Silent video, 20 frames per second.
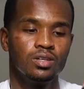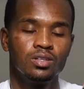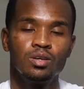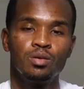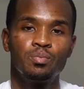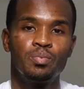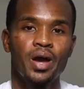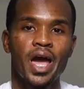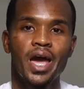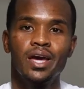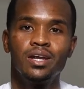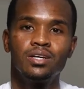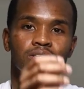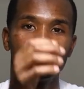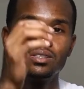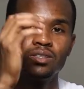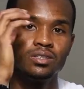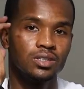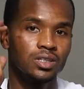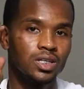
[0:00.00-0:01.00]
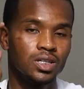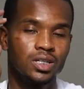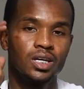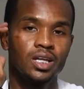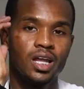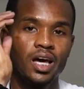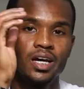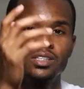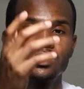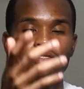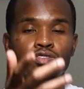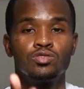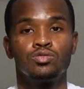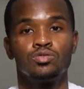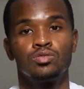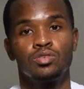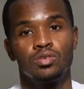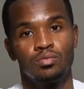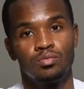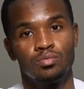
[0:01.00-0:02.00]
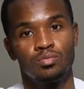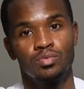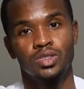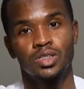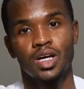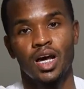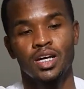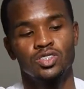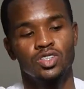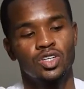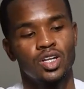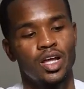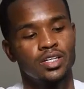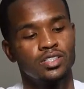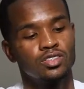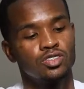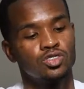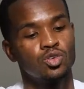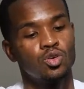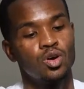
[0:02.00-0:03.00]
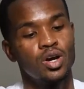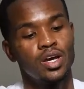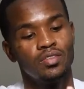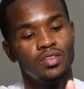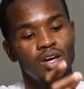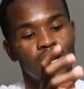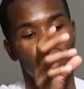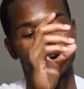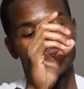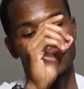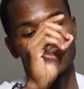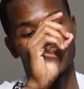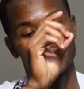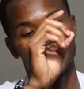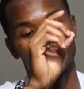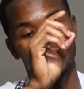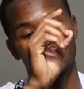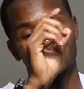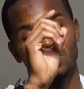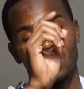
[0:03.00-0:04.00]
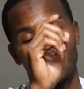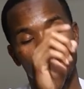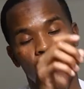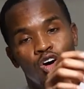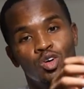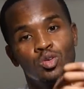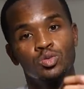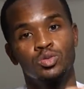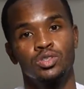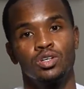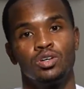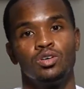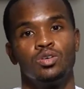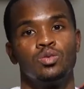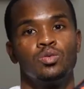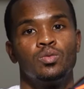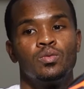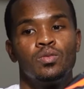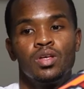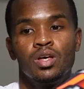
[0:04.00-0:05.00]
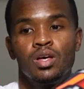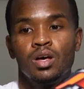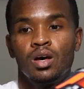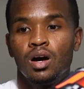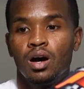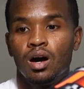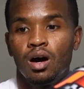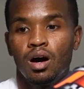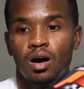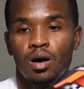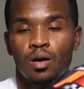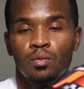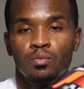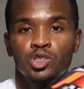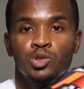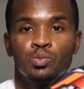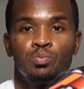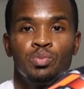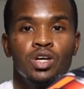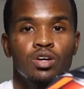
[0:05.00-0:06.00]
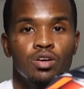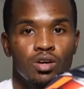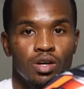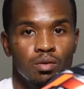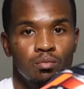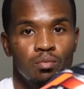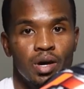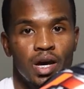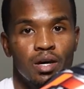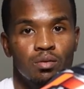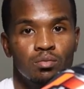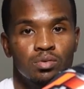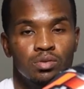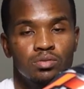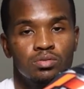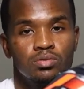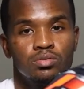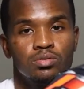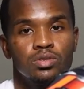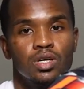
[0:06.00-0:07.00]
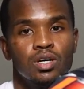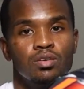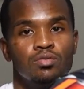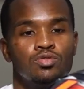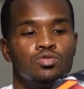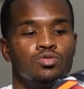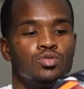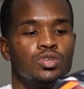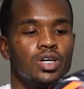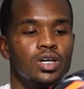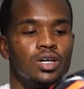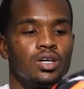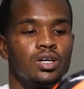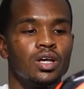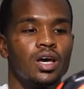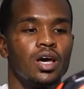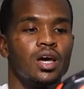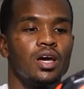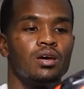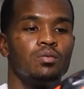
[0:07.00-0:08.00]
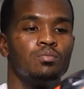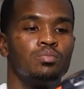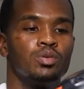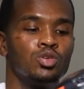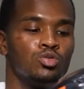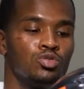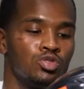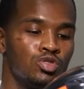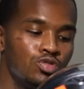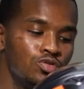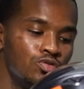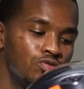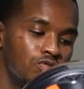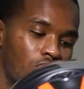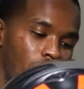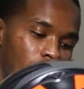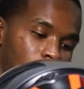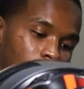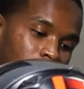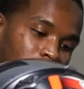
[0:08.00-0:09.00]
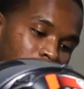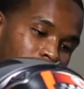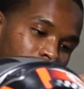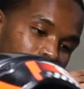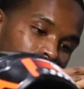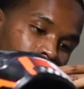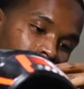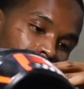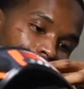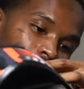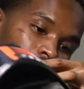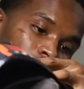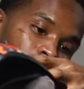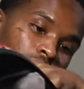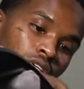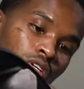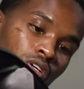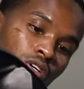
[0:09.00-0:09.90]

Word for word: your padding to get the glasses on, you can slide your glasses on. And there it is also um, speaker compatible. If you get a Bluetooth comm system,